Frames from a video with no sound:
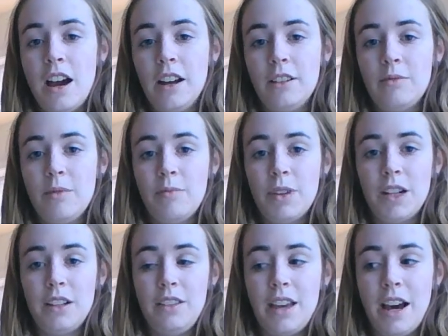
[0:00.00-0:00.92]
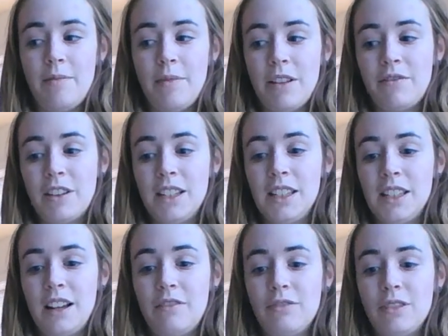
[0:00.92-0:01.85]
I remember that my friend's
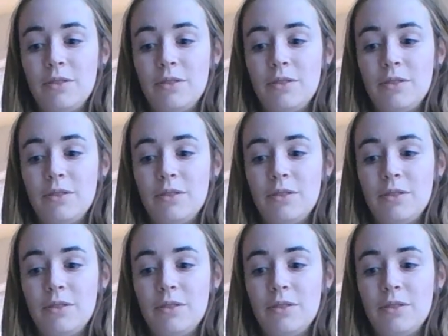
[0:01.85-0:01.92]
staff